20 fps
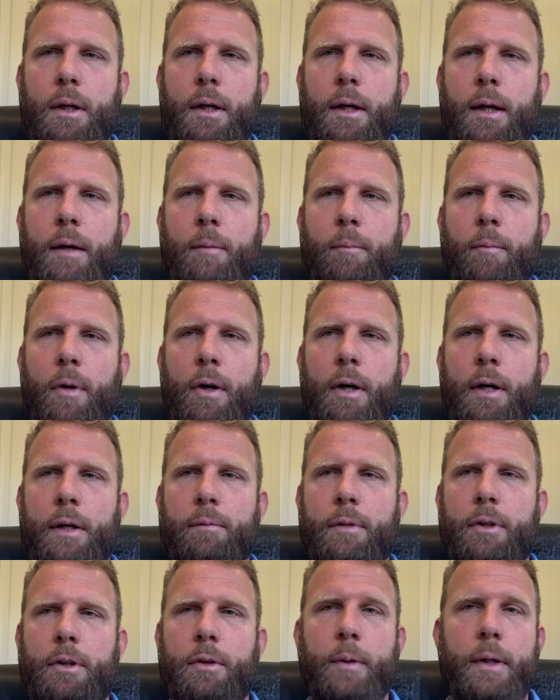by
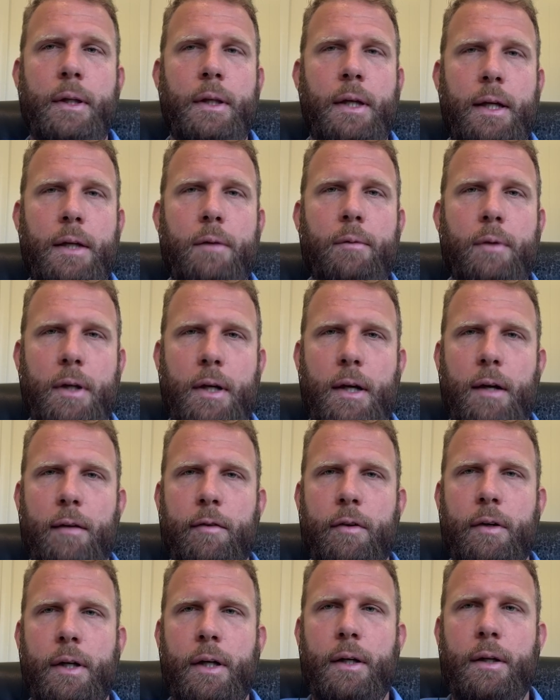doing the heat
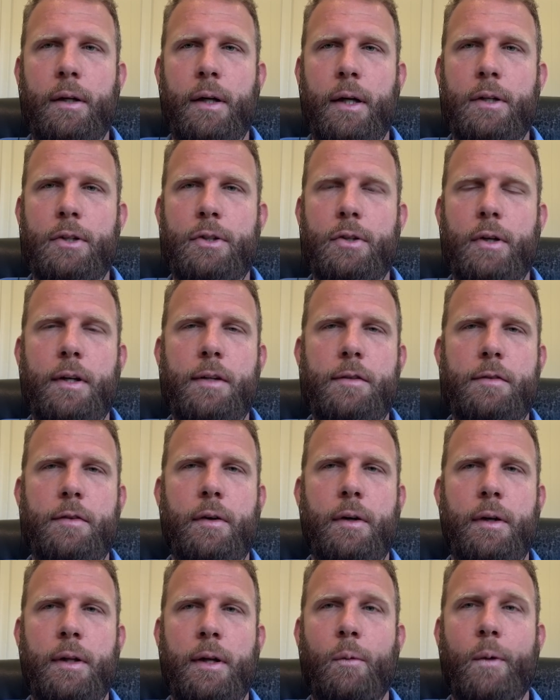recovery and
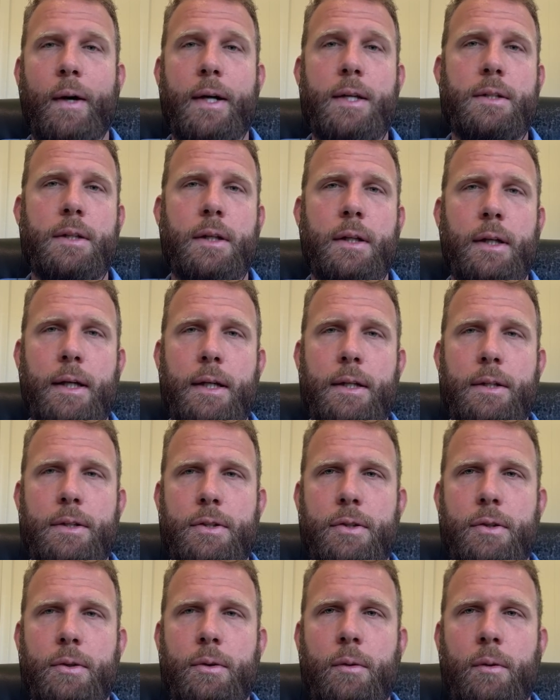transferring that wasted heat
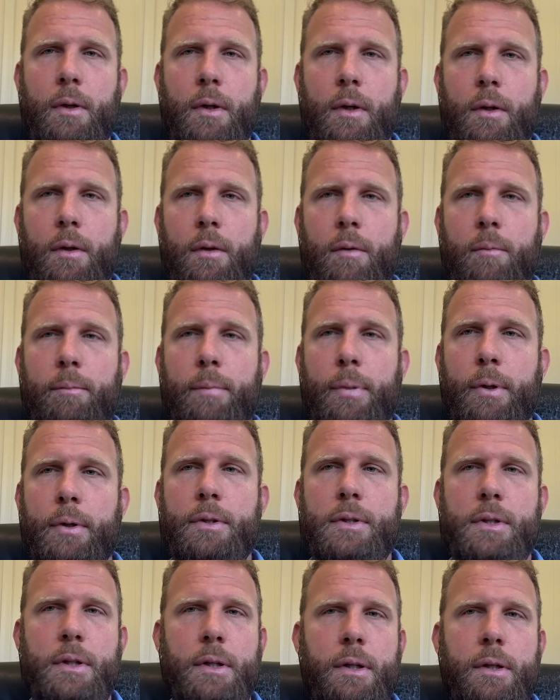to
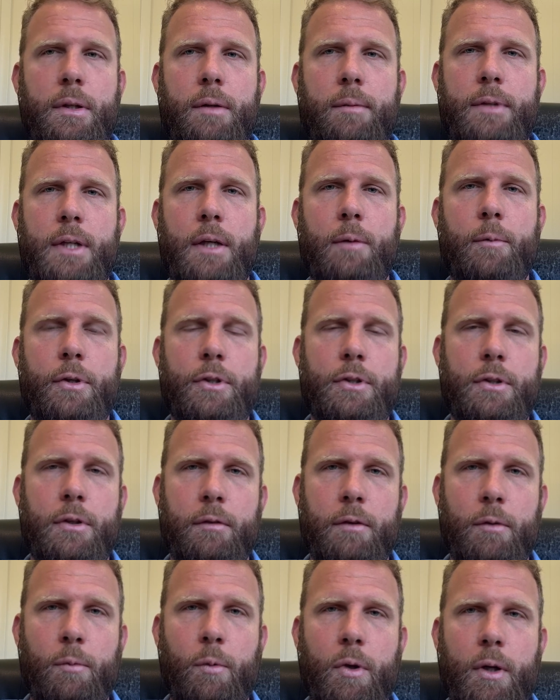boost the temperature
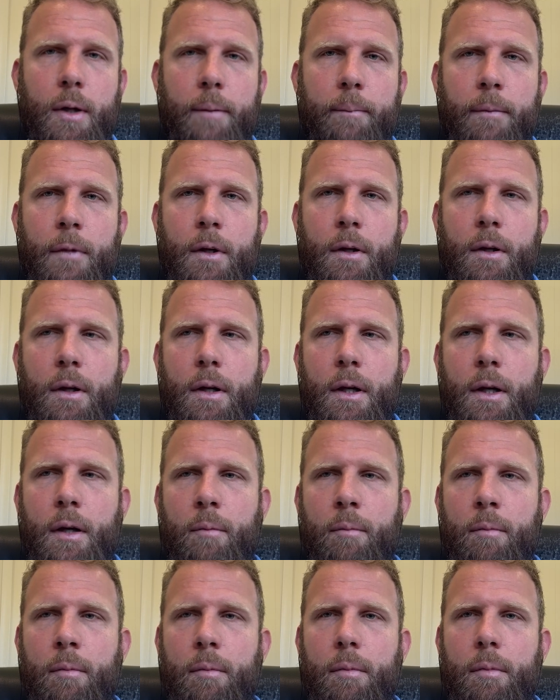of the water.
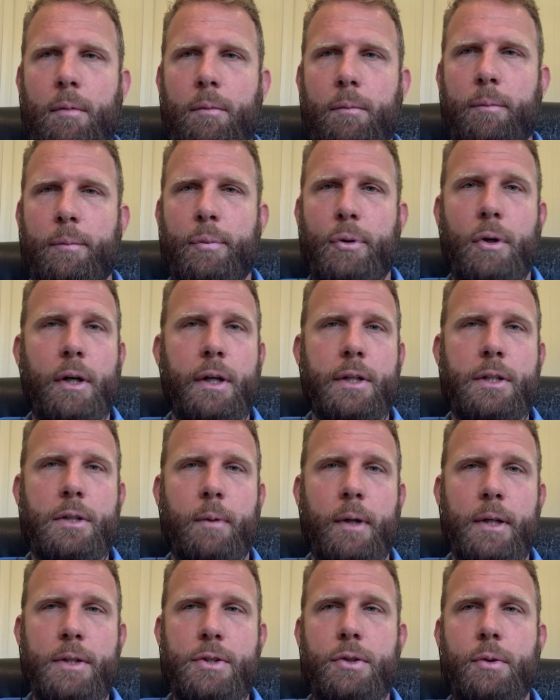Prior
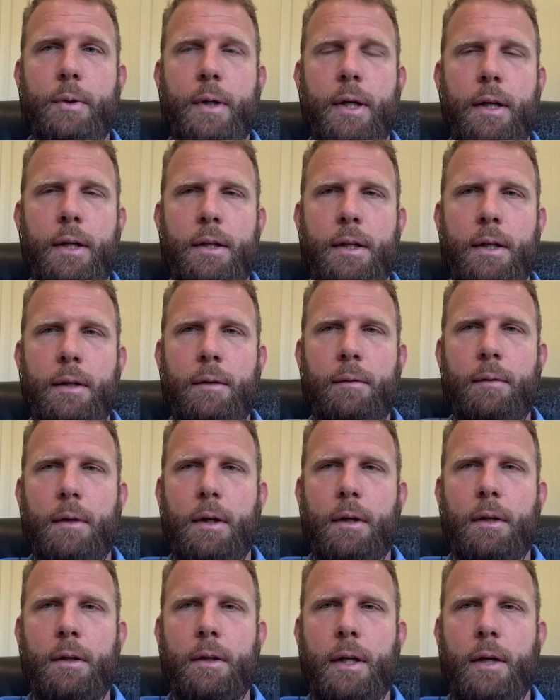to us doing anything,
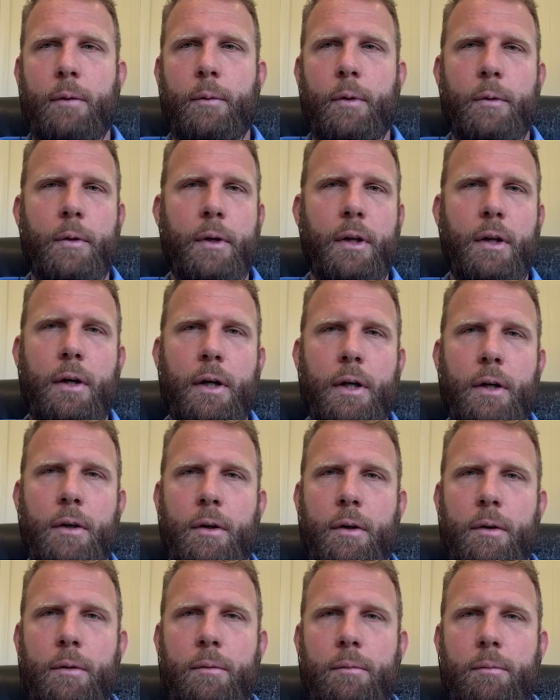they were relying
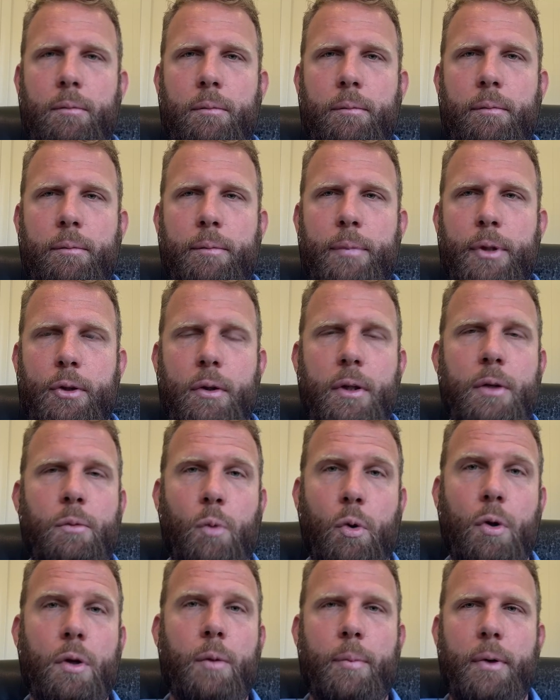on purely
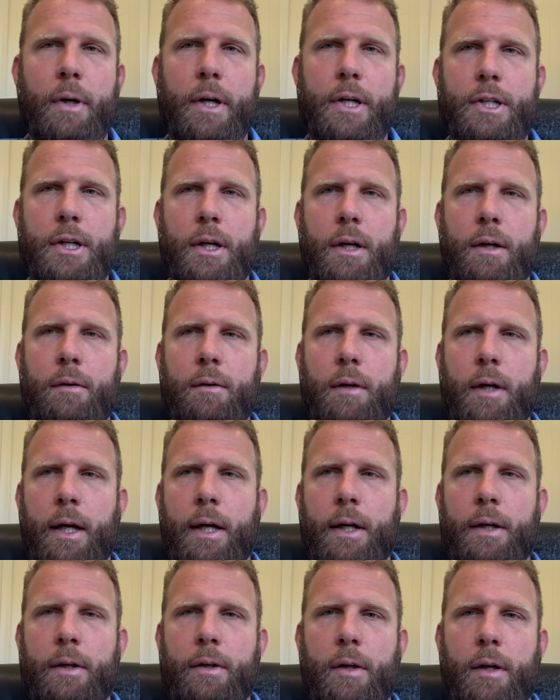water pressure
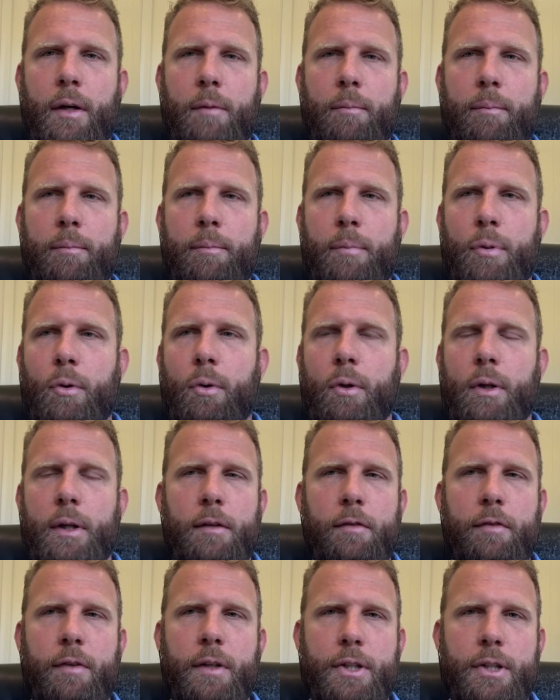and a poorly
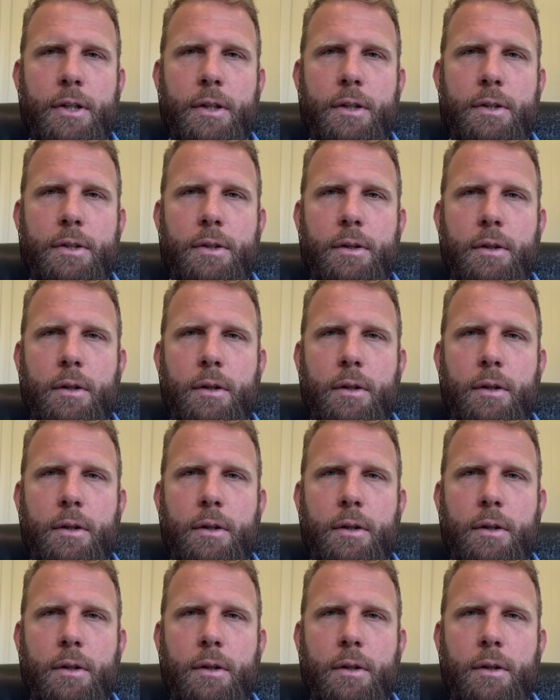efficient